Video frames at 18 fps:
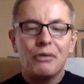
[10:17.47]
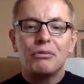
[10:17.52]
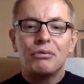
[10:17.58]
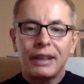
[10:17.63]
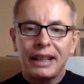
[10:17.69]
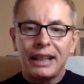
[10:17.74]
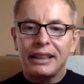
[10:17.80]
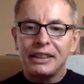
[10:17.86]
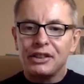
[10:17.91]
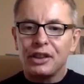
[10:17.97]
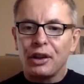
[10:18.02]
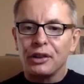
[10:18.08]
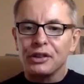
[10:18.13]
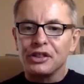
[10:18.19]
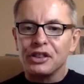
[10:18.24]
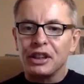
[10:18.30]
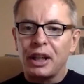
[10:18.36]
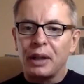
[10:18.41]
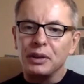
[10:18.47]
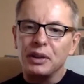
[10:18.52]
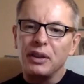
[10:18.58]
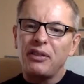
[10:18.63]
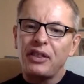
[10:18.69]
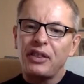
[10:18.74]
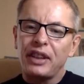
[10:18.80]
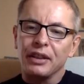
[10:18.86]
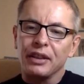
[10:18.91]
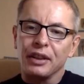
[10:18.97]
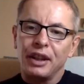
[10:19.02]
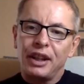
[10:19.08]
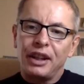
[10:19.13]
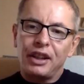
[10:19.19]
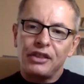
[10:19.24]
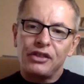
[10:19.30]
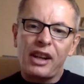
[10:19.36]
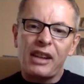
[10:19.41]
really does. You feel
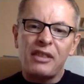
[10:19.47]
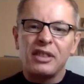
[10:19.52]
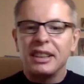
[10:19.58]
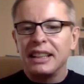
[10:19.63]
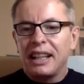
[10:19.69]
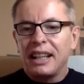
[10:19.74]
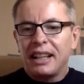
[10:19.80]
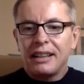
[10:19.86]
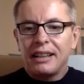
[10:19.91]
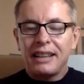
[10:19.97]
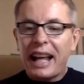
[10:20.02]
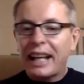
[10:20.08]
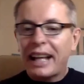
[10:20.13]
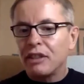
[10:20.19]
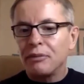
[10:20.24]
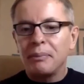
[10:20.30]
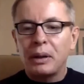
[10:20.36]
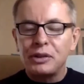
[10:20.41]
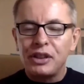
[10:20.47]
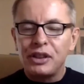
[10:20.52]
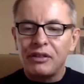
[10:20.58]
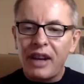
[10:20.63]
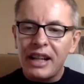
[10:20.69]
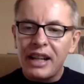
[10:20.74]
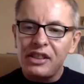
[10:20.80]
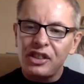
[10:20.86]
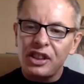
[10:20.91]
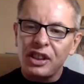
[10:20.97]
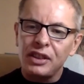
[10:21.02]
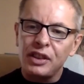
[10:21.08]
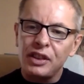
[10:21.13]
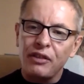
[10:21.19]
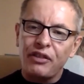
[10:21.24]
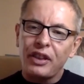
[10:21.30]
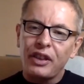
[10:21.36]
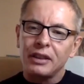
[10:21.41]
generally lack of motivation, you
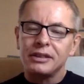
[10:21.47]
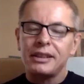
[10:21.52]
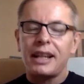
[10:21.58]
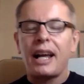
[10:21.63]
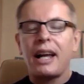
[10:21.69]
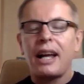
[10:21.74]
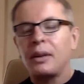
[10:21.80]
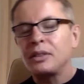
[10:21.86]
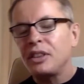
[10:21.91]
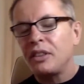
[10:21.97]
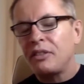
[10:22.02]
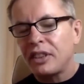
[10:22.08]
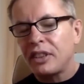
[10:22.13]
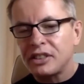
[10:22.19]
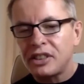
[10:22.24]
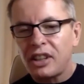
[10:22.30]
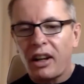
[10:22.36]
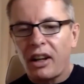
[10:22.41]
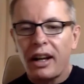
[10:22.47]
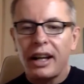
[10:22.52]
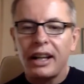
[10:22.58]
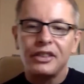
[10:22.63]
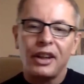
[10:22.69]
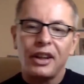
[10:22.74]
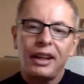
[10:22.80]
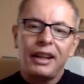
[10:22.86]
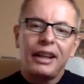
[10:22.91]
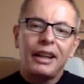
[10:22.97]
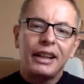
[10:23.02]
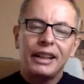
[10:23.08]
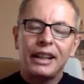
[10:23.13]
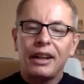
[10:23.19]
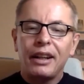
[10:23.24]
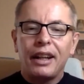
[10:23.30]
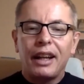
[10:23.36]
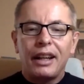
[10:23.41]
feel down, you feel tired,
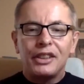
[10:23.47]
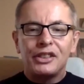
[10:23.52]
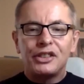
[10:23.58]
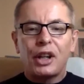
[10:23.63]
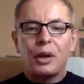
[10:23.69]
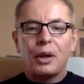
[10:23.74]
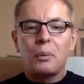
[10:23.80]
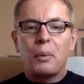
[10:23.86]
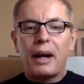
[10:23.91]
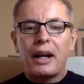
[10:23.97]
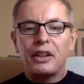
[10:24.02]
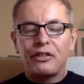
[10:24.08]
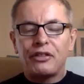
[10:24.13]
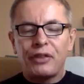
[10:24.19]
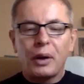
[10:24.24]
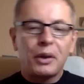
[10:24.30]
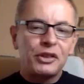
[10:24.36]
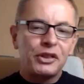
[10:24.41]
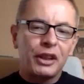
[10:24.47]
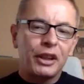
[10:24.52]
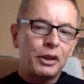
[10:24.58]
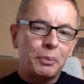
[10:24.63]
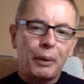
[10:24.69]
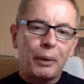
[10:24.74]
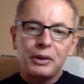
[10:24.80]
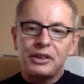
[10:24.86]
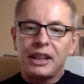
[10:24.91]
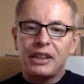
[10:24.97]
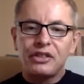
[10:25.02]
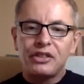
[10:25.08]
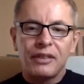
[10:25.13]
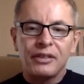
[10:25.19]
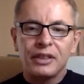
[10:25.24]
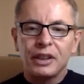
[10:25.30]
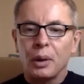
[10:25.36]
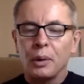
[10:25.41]
so whereas focus on those process
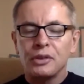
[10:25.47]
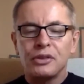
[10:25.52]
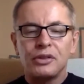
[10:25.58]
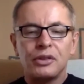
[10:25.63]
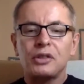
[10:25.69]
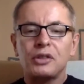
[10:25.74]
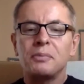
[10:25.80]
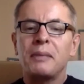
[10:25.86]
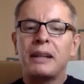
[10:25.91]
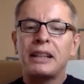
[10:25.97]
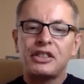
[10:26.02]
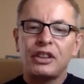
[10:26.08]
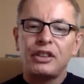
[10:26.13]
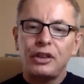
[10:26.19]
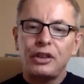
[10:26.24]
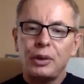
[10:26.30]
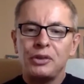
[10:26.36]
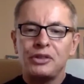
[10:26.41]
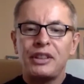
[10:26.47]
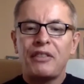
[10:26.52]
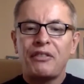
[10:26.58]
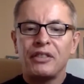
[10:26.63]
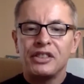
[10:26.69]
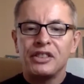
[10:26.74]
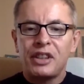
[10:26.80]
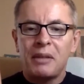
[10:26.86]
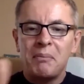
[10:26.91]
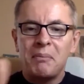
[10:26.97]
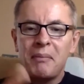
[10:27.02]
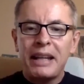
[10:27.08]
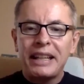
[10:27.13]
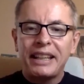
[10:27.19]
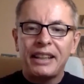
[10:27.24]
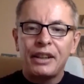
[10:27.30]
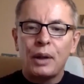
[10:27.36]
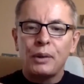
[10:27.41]
driven goals just makes a huge difference, and
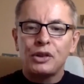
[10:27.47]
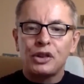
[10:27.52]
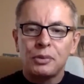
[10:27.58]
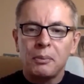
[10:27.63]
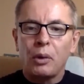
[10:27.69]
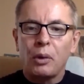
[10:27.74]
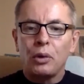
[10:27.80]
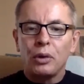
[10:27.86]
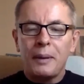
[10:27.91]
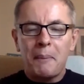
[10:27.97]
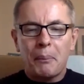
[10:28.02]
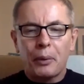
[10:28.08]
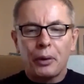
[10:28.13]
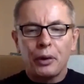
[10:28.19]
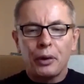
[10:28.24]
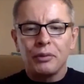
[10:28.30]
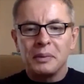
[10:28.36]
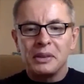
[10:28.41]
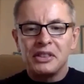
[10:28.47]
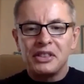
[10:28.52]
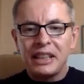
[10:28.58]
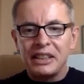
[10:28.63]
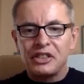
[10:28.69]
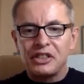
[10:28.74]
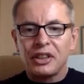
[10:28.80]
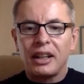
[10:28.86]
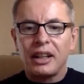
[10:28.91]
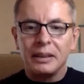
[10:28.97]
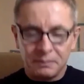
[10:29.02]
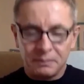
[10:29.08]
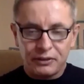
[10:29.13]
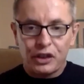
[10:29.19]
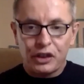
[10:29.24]
making those small improvements each time, for